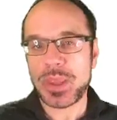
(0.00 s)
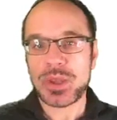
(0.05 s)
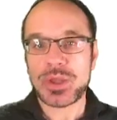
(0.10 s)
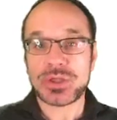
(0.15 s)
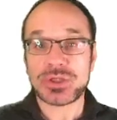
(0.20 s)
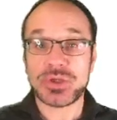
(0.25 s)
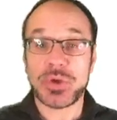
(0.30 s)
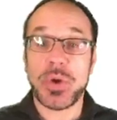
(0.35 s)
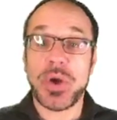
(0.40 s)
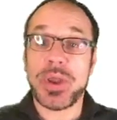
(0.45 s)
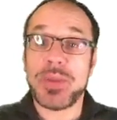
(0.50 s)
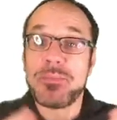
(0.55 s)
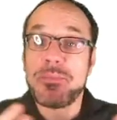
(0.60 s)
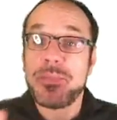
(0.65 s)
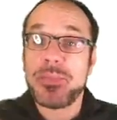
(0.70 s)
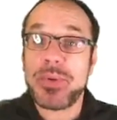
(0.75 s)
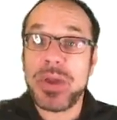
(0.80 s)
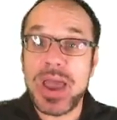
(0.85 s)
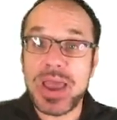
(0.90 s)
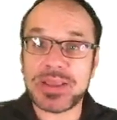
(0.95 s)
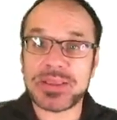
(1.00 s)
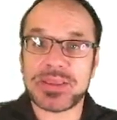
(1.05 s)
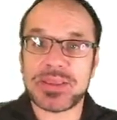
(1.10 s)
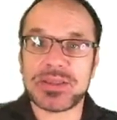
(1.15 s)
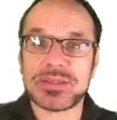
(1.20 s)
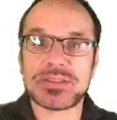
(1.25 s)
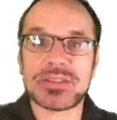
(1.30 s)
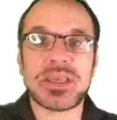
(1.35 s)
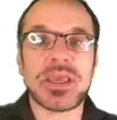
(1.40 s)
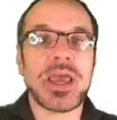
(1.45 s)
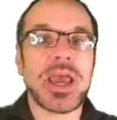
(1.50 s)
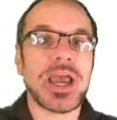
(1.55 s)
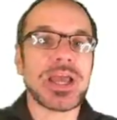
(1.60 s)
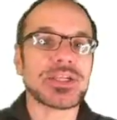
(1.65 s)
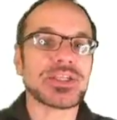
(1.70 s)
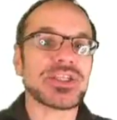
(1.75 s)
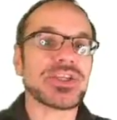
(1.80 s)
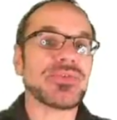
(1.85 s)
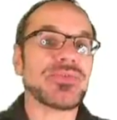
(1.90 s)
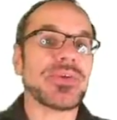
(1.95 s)
So in practice,
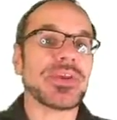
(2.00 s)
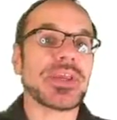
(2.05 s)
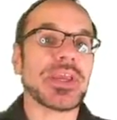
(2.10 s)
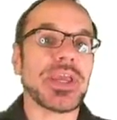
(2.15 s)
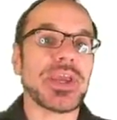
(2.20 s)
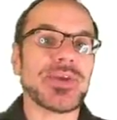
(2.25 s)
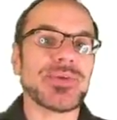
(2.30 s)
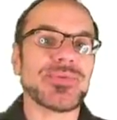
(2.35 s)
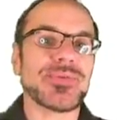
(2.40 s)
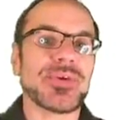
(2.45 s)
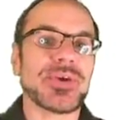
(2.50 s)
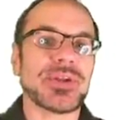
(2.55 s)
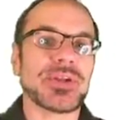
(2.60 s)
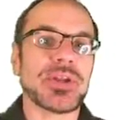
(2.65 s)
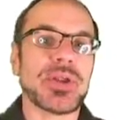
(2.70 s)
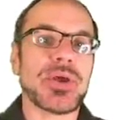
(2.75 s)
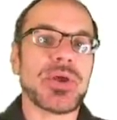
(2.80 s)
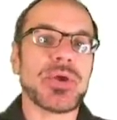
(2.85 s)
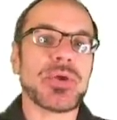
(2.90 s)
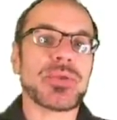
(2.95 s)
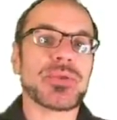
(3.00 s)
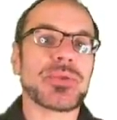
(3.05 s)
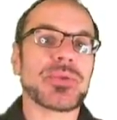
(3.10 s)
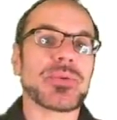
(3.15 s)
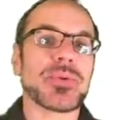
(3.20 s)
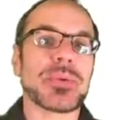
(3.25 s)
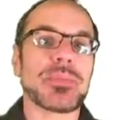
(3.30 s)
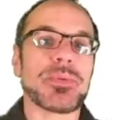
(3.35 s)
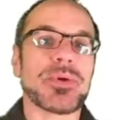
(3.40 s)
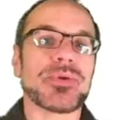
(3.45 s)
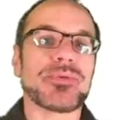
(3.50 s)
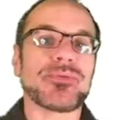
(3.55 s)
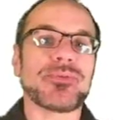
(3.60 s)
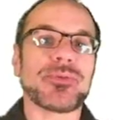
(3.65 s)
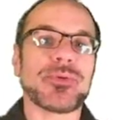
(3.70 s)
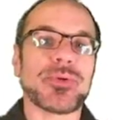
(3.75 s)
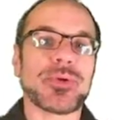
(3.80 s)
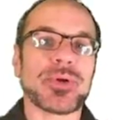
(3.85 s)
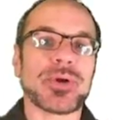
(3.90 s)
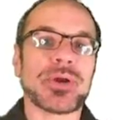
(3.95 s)
achieving even
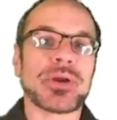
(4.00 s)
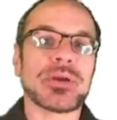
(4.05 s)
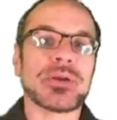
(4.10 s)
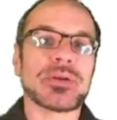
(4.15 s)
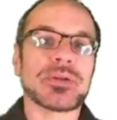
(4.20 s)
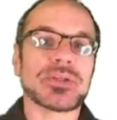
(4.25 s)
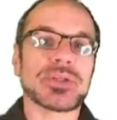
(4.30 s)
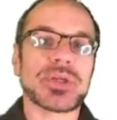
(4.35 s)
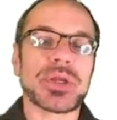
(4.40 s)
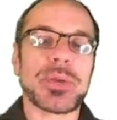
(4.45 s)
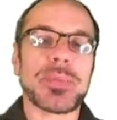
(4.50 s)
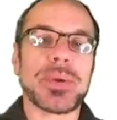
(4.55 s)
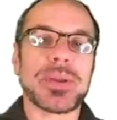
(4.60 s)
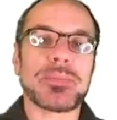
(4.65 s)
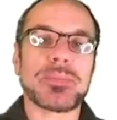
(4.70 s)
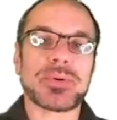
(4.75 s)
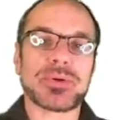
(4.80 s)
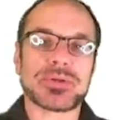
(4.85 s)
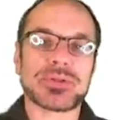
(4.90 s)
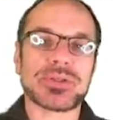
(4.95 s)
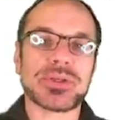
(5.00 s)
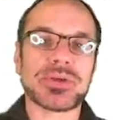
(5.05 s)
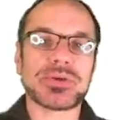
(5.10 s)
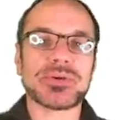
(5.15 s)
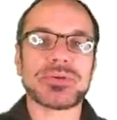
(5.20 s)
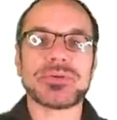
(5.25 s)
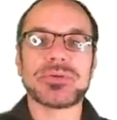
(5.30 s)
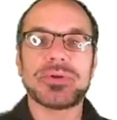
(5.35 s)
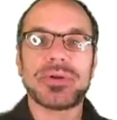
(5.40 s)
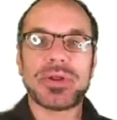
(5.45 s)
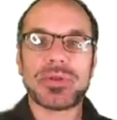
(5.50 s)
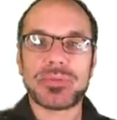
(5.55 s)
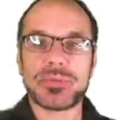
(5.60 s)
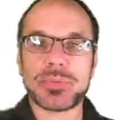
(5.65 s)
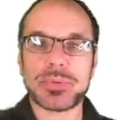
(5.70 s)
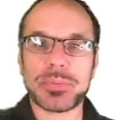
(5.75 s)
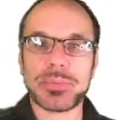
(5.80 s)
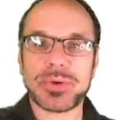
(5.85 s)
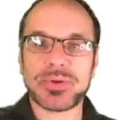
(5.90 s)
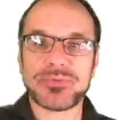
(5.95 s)
3.4 gigabyte per second on a
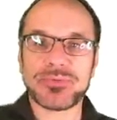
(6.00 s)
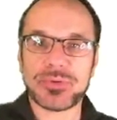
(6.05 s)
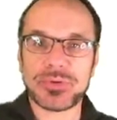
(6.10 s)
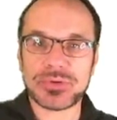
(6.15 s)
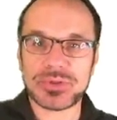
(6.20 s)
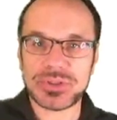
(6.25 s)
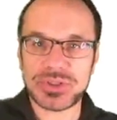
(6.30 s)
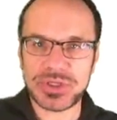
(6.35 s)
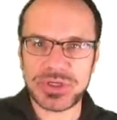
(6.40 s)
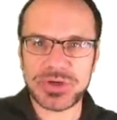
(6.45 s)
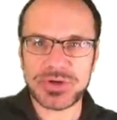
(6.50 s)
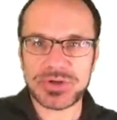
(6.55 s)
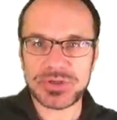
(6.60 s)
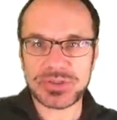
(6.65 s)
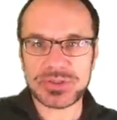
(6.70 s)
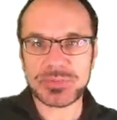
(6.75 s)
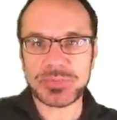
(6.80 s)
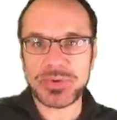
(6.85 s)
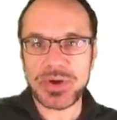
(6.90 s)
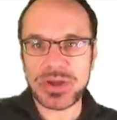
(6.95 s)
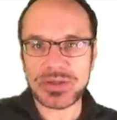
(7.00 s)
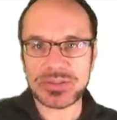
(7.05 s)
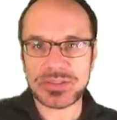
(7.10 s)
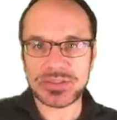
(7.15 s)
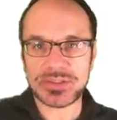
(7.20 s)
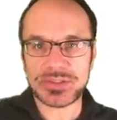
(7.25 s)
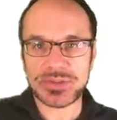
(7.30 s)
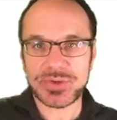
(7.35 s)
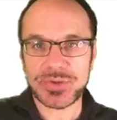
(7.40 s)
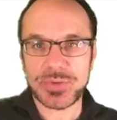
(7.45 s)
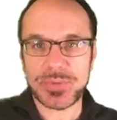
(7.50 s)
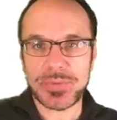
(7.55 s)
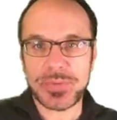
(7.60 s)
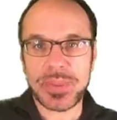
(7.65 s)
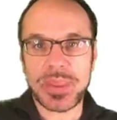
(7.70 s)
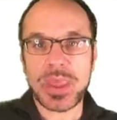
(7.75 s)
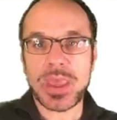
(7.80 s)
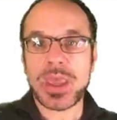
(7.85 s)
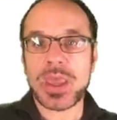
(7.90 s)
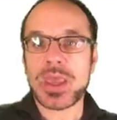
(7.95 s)
3.4 gigahertz processor
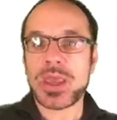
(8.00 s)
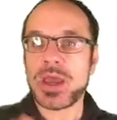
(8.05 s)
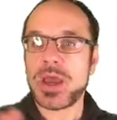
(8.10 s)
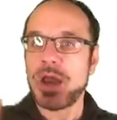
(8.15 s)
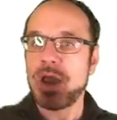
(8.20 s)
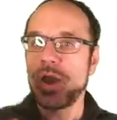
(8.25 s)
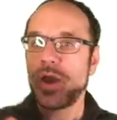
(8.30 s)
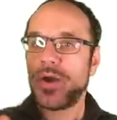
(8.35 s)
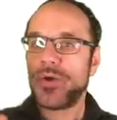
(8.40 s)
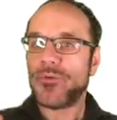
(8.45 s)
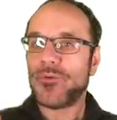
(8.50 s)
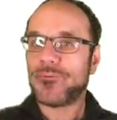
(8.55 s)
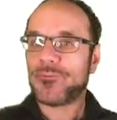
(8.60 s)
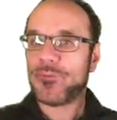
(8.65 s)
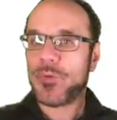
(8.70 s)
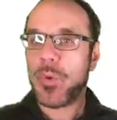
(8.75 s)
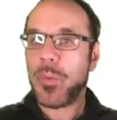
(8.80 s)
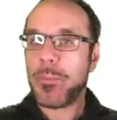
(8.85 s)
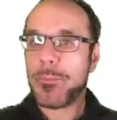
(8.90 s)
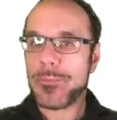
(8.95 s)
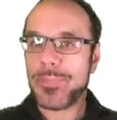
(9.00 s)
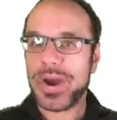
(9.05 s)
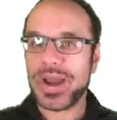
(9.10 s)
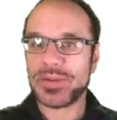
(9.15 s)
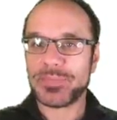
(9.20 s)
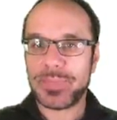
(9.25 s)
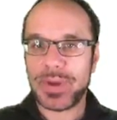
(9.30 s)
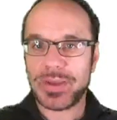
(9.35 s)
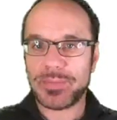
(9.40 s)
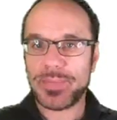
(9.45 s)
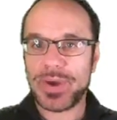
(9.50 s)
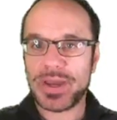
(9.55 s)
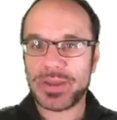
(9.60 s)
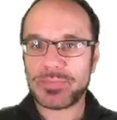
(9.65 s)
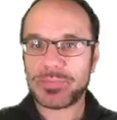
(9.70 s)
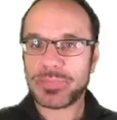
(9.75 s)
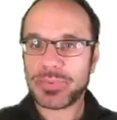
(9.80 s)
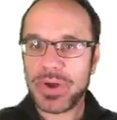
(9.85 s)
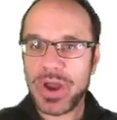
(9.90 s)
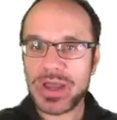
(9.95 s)
for byte by
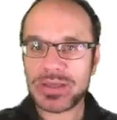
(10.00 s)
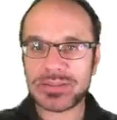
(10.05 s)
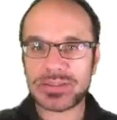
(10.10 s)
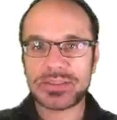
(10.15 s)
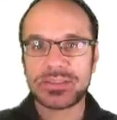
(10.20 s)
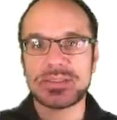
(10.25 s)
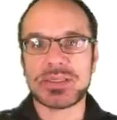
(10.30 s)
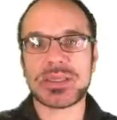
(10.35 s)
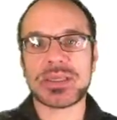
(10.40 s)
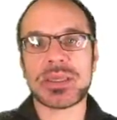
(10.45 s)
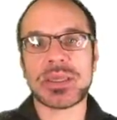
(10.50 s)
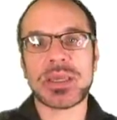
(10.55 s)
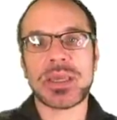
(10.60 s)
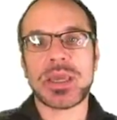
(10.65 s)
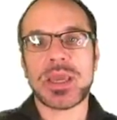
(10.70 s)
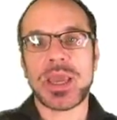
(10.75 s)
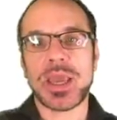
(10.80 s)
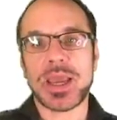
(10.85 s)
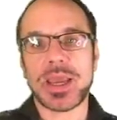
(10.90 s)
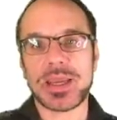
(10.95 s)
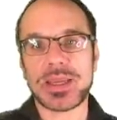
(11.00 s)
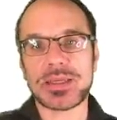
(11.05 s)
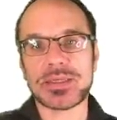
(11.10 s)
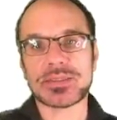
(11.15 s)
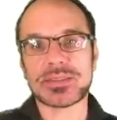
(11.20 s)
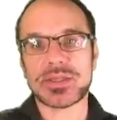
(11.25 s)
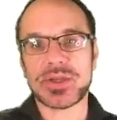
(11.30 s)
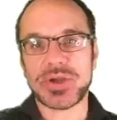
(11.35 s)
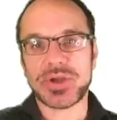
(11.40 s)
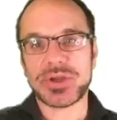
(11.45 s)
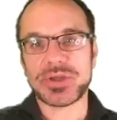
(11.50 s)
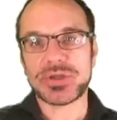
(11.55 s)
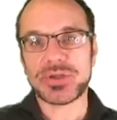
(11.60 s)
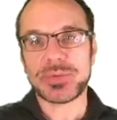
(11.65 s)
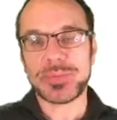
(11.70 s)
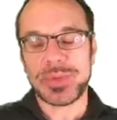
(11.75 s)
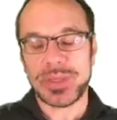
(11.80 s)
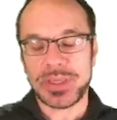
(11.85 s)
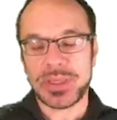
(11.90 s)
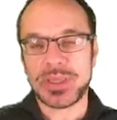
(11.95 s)
byte processing is going to
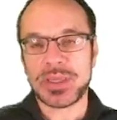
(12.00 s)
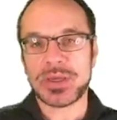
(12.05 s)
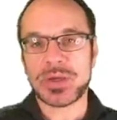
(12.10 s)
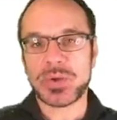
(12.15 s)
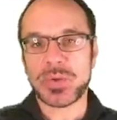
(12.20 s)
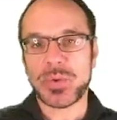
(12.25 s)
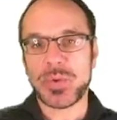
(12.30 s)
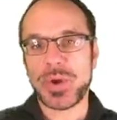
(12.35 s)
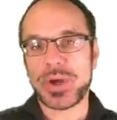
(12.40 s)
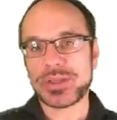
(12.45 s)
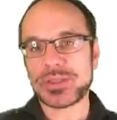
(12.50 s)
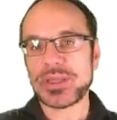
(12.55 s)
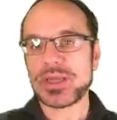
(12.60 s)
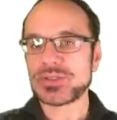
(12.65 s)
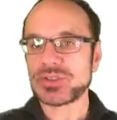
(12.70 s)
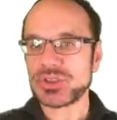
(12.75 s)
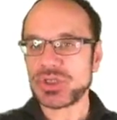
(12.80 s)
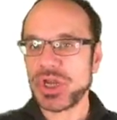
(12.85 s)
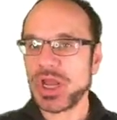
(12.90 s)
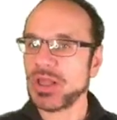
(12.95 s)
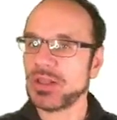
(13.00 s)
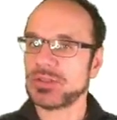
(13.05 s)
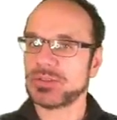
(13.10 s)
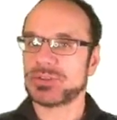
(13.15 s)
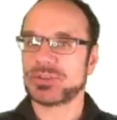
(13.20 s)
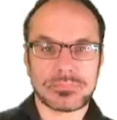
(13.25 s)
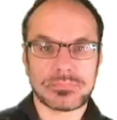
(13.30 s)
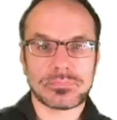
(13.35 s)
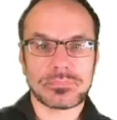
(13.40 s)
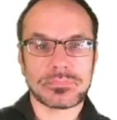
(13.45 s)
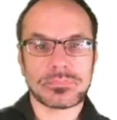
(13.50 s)
be quite a challenge.